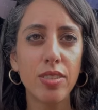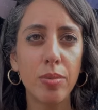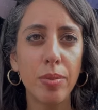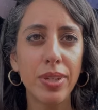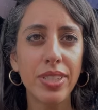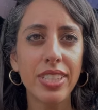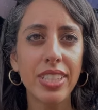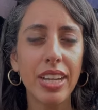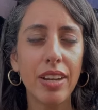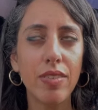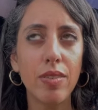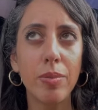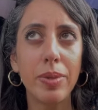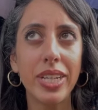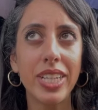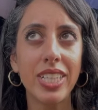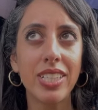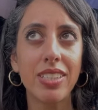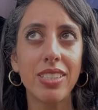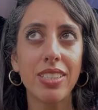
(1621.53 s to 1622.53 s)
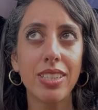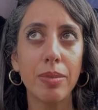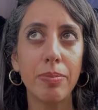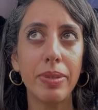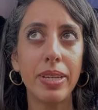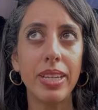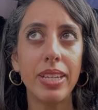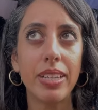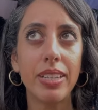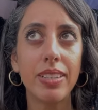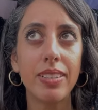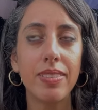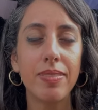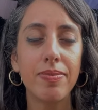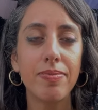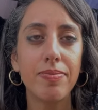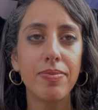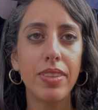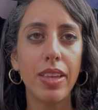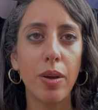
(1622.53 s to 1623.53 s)
mostly everybody is sleeping
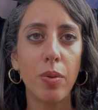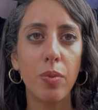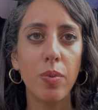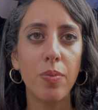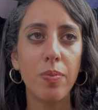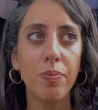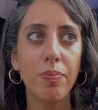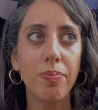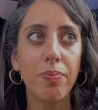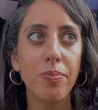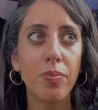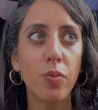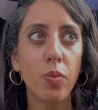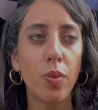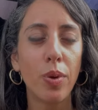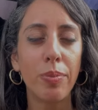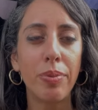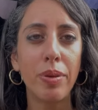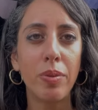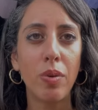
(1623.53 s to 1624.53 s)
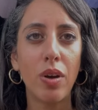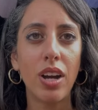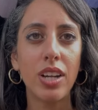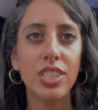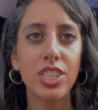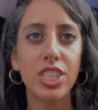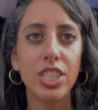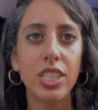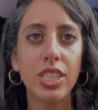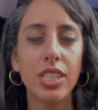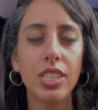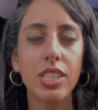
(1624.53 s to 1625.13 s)
that would be watching.